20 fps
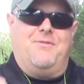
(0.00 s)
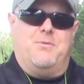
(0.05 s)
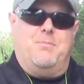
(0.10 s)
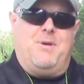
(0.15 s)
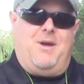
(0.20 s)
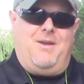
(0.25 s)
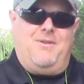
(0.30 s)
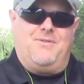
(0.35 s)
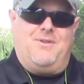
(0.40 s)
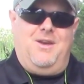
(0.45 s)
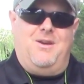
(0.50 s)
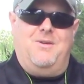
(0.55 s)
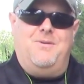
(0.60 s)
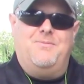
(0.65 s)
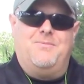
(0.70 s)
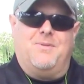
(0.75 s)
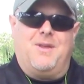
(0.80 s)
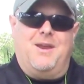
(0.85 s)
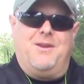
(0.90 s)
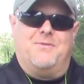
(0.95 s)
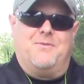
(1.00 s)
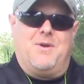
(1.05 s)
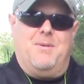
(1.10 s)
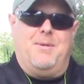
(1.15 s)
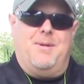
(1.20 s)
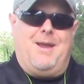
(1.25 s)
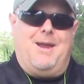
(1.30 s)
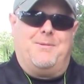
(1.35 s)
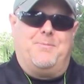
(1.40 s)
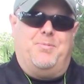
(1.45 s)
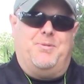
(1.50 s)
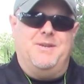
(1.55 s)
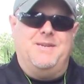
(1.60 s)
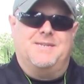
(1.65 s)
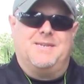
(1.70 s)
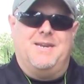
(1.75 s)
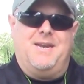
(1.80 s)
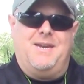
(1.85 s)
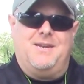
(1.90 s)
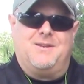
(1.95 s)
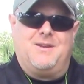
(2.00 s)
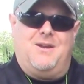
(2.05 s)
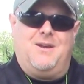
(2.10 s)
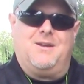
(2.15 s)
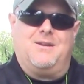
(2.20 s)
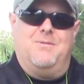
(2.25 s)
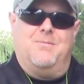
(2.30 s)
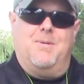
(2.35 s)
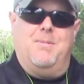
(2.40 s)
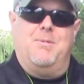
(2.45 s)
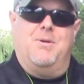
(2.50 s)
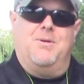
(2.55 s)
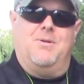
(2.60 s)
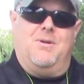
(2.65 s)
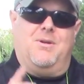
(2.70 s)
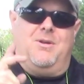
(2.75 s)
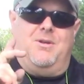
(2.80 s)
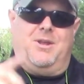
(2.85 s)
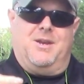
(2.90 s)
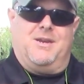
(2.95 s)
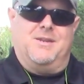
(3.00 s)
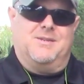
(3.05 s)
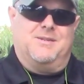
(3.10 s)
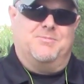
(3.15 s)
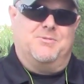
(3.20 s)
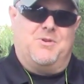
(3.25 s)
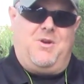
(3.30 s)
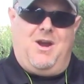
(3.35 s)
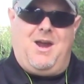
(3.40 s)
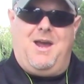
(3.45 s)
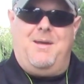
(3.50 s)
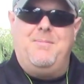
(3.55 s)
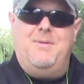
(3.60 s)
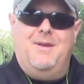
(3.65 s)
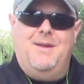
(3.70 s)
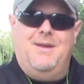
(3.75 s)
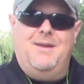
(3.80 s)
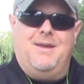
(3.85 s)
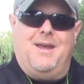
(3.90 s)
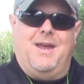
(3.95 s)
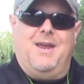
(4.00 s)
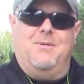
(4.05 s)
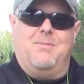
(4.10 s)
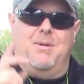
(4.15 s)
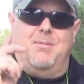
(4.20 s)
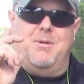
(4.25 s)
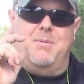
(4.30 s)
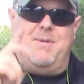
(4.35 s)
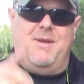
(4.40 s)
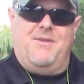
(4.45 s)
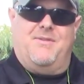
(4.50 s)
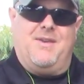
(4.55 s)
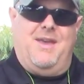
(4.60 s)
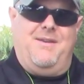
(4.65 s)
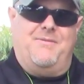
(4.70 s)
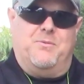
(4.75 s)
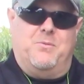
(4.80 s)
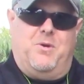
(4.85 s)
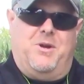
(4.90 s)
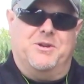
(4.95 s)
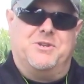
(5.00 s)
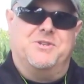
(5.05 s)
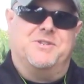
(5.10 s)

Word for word: Bosco. Thanks for coming to Active Police State Talk, and remember click and subscribe, and remember to be safe and watch your